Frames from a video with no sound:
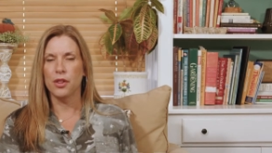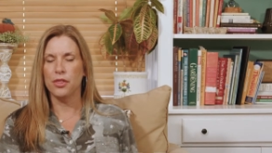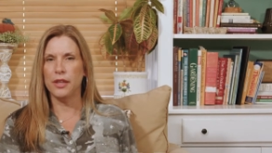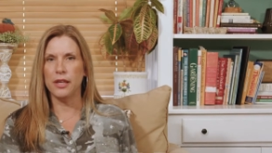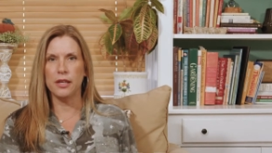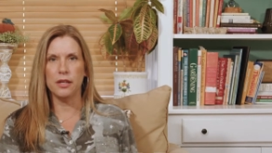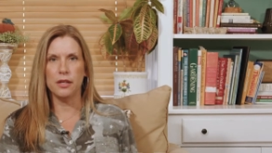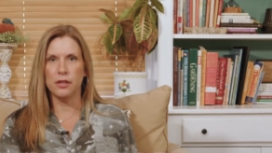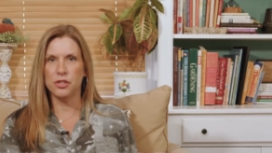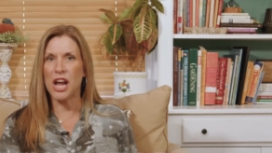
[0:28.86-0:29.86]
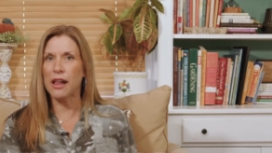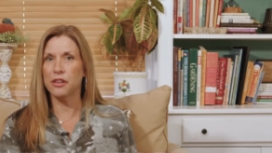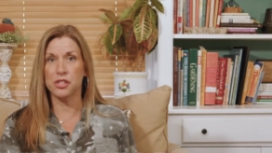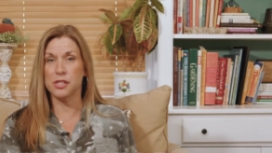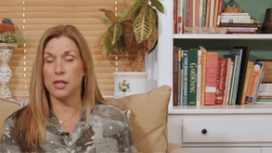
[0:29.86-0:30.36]
the
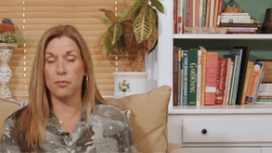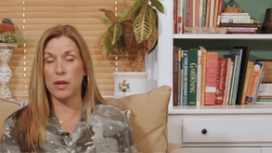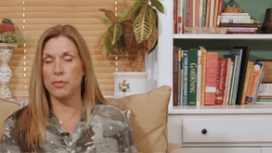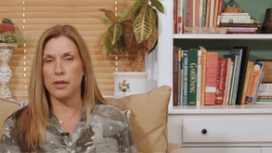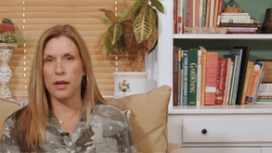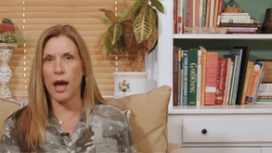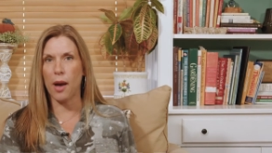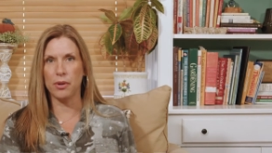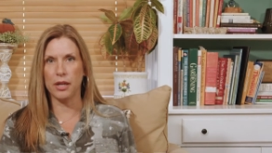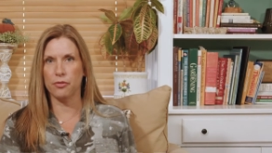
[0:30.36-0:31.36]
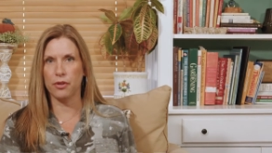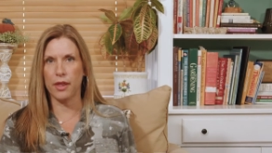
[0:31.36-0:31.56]
challenges that may be happening for